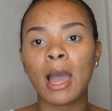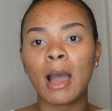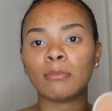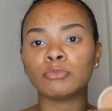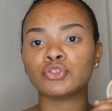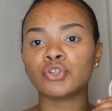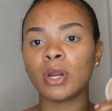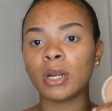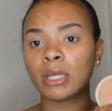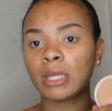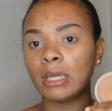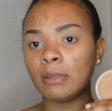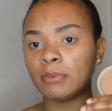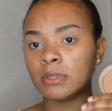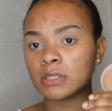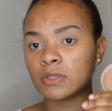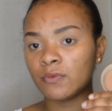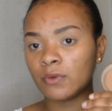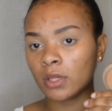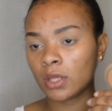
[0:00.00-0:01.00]
I'm trying to keep
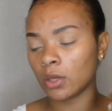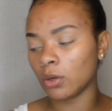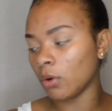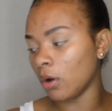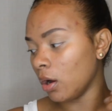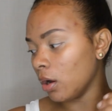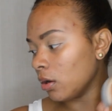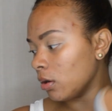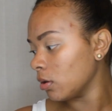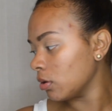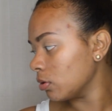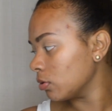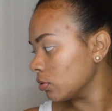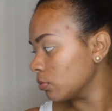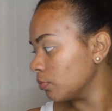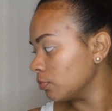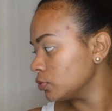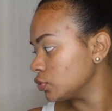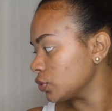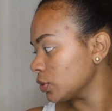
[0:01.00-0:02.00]
this video
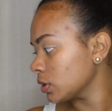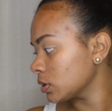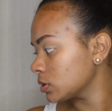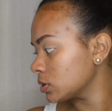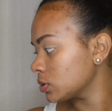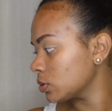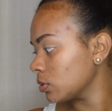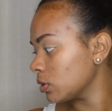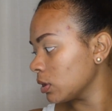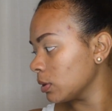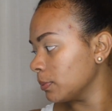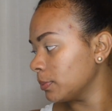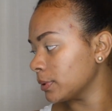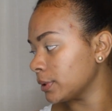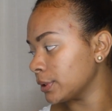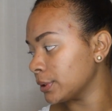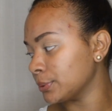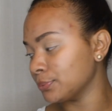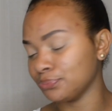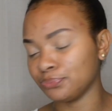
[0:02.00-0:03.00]
all drugstore,
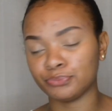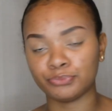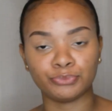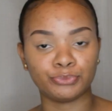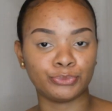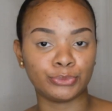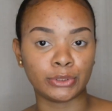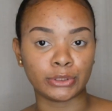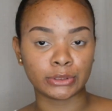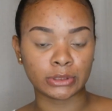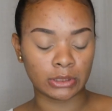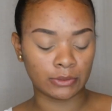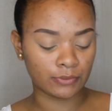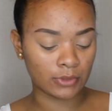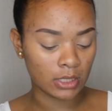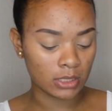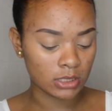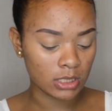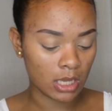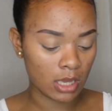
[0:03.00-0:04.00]
but we'll see if
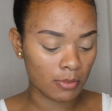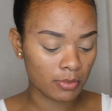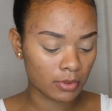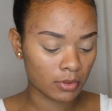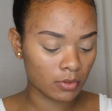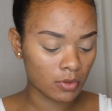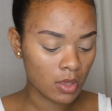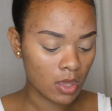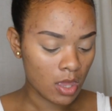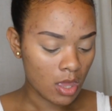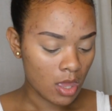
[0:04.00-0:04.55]
that's happened.